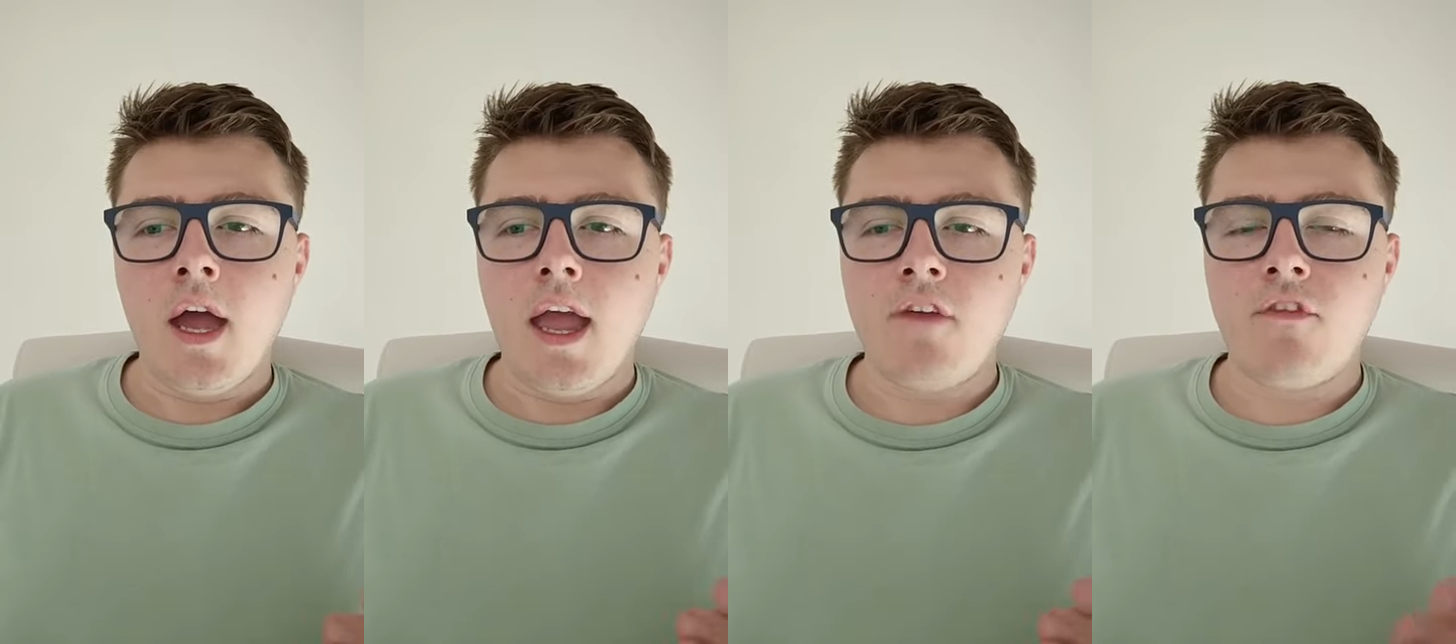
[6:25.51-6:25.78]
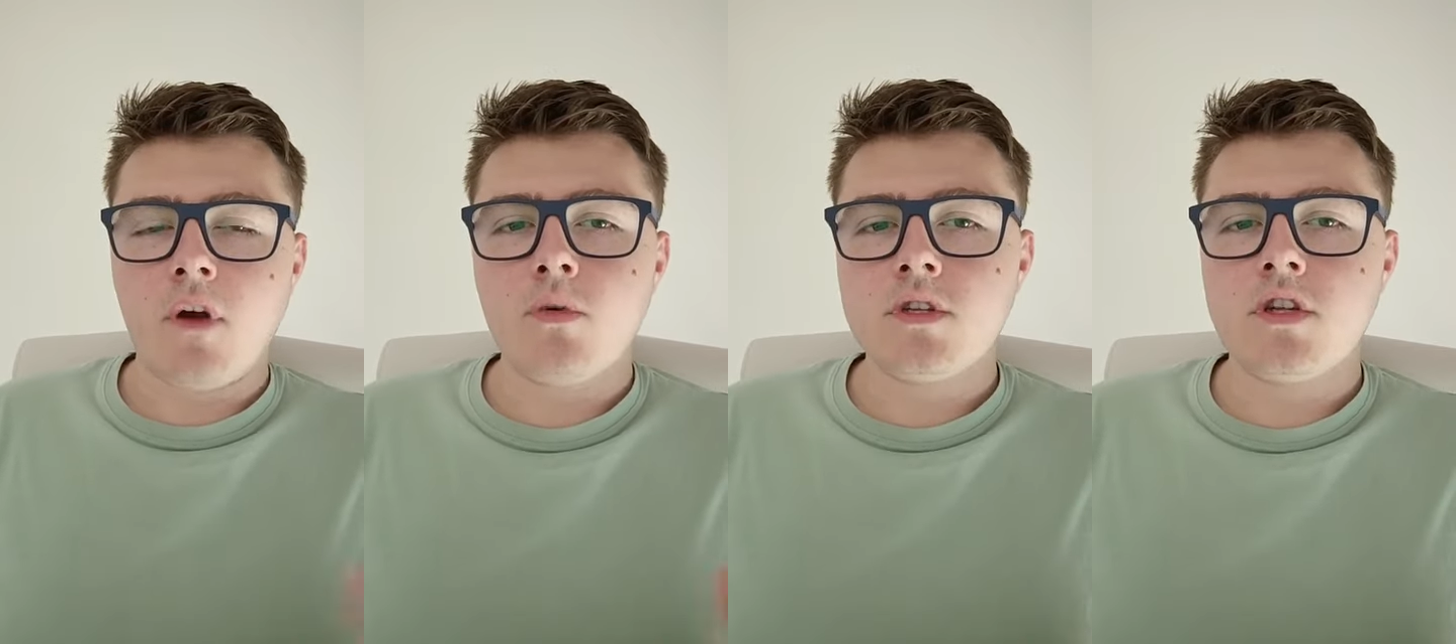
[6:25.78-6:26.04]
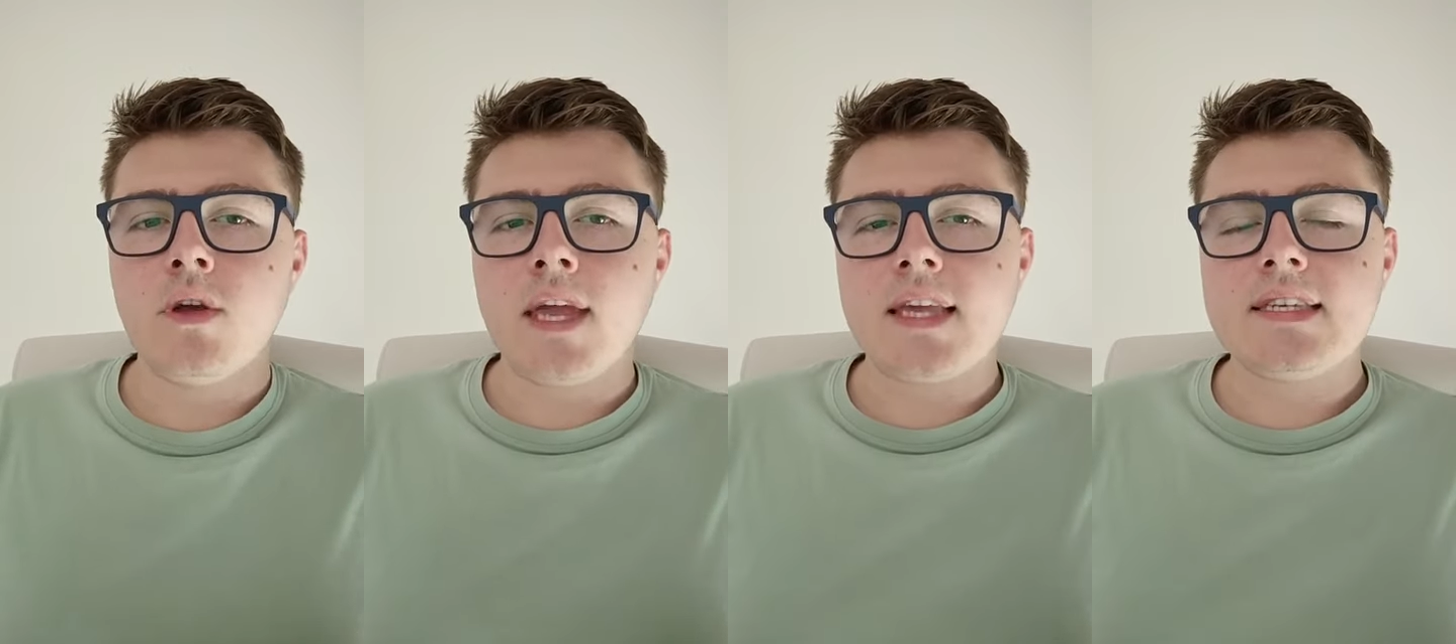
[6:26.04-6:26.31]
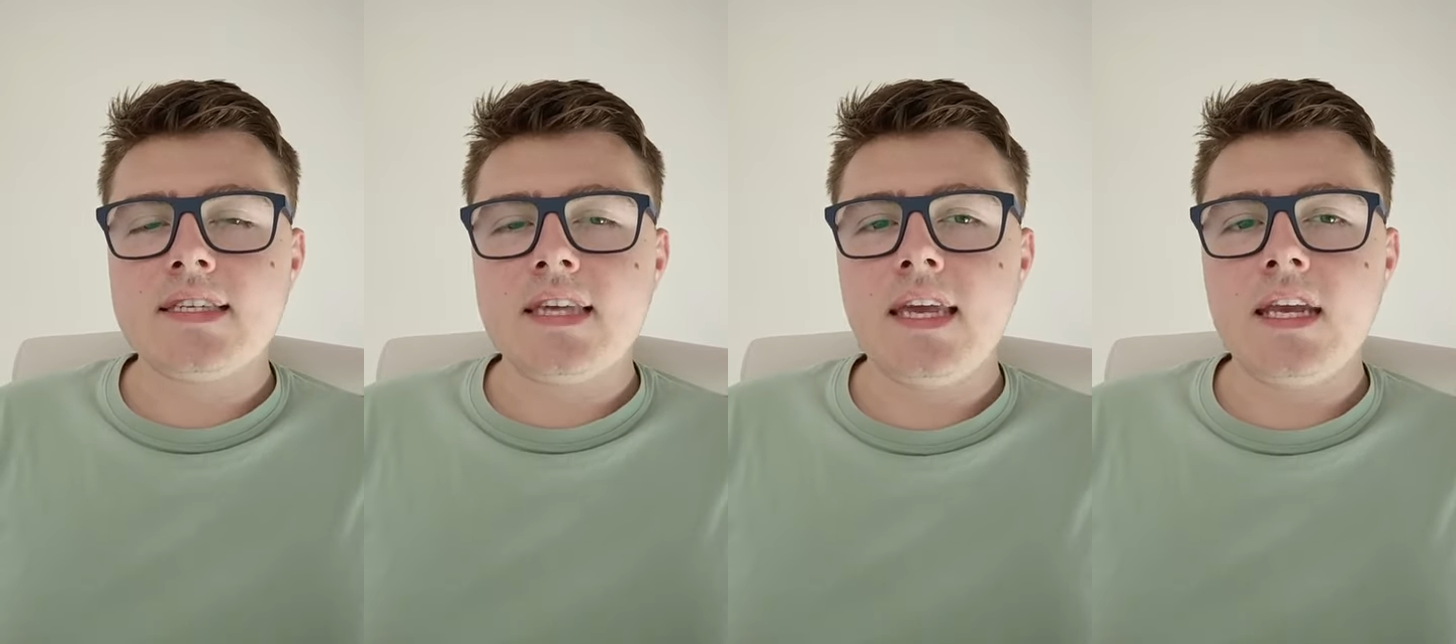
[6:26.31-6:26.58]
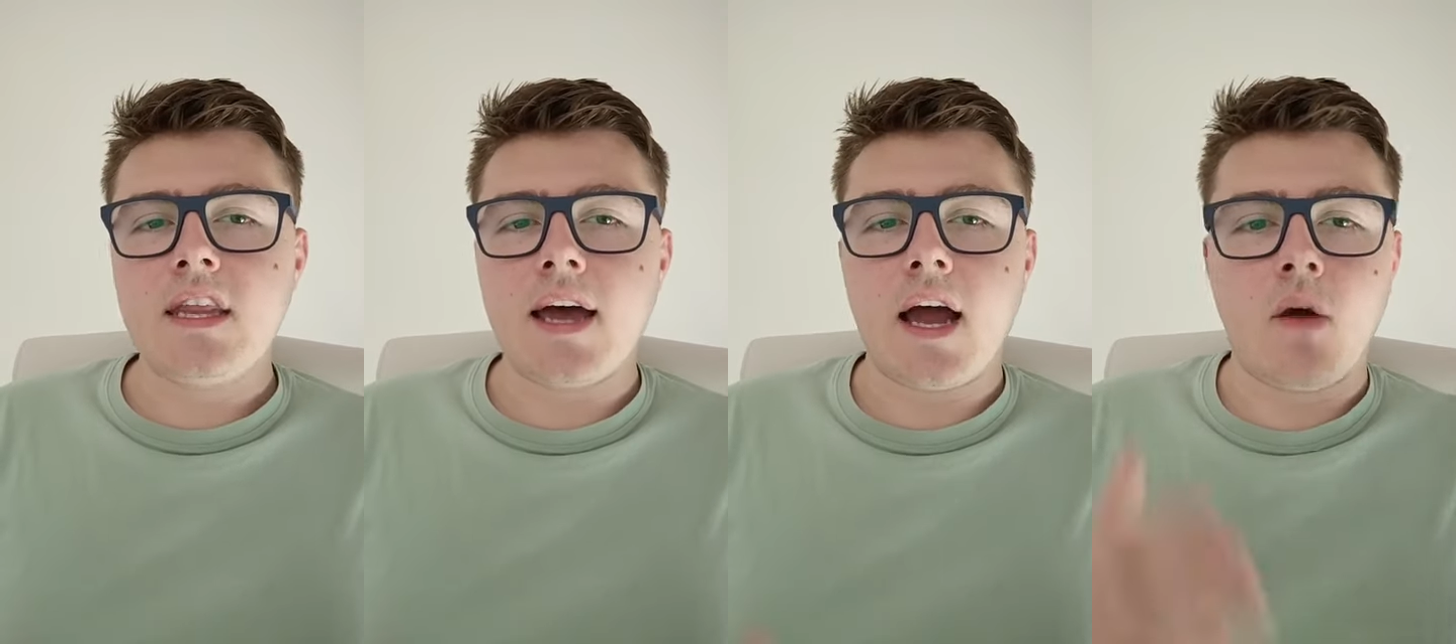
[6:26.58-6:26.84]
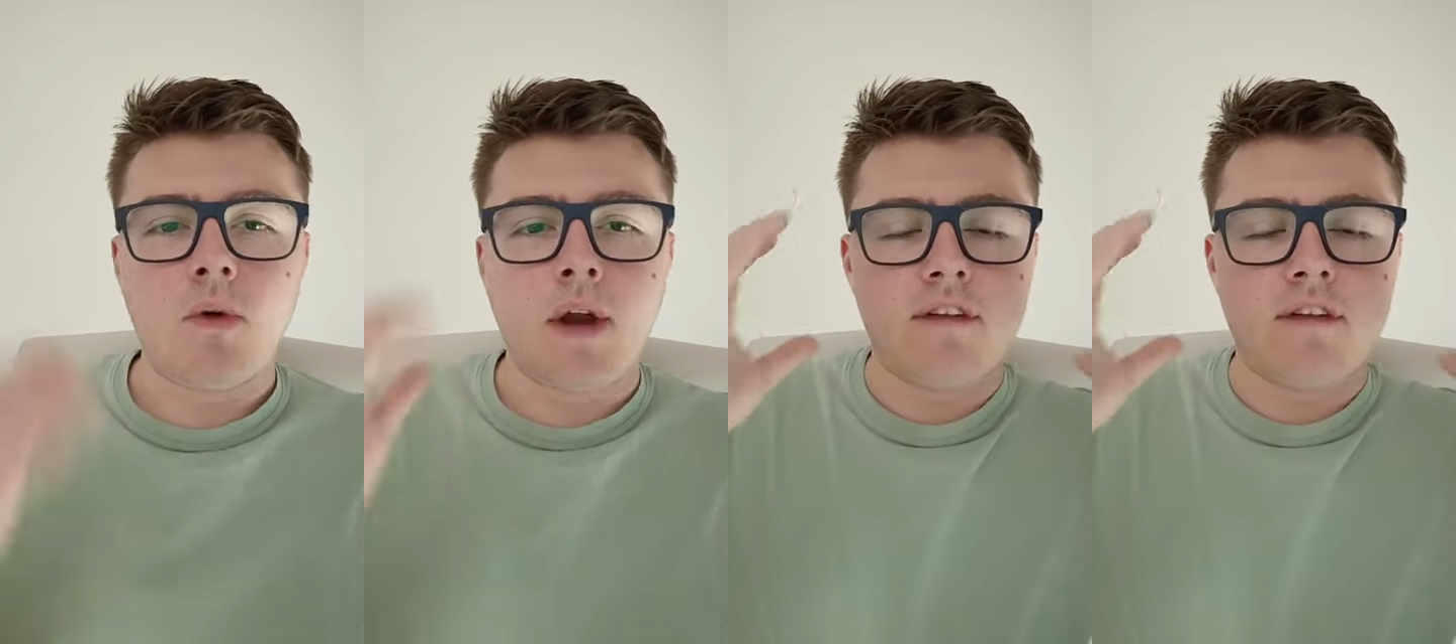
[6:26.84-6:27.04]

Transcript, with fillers: If I were to exceed that, I would